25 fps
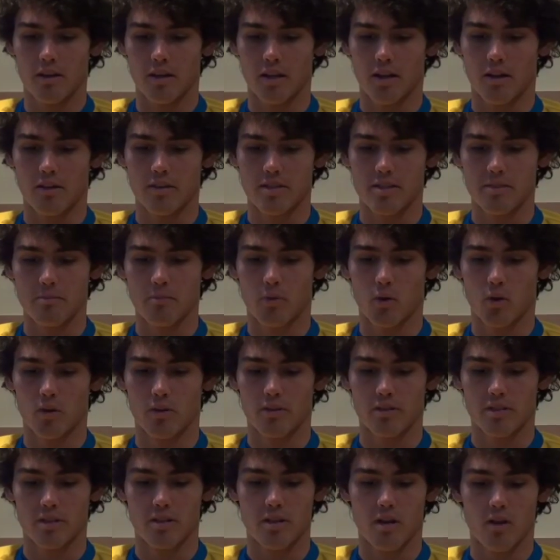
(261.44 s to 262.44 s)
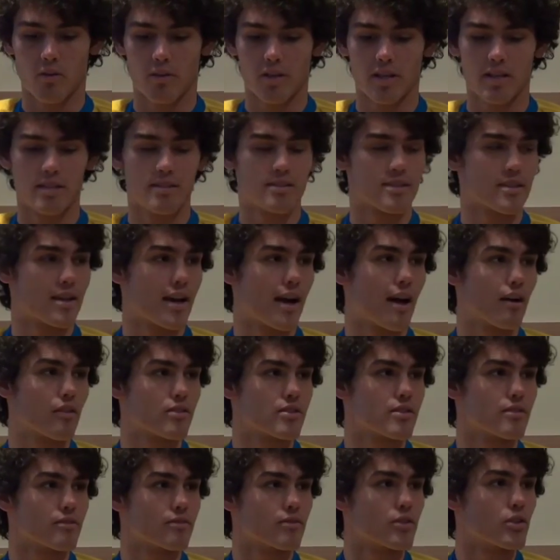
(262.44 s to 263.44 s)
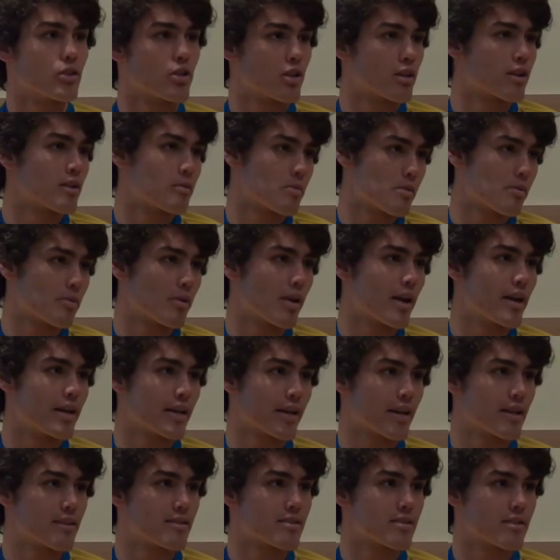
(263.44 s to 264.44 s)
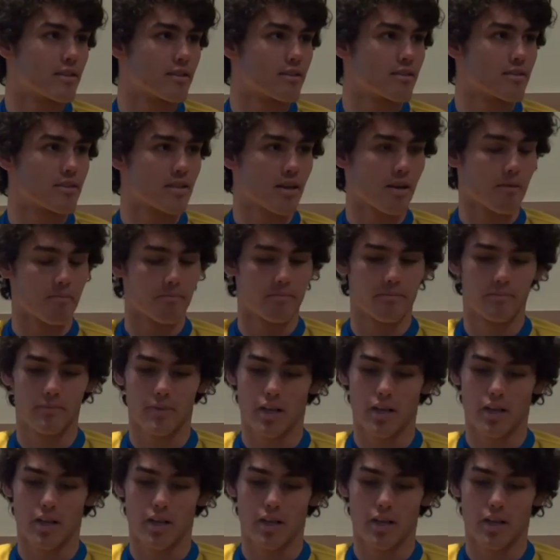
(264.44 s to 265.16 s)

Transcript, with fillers: You know, it's important to know the ins and outs of who you're going to be playing against, and um,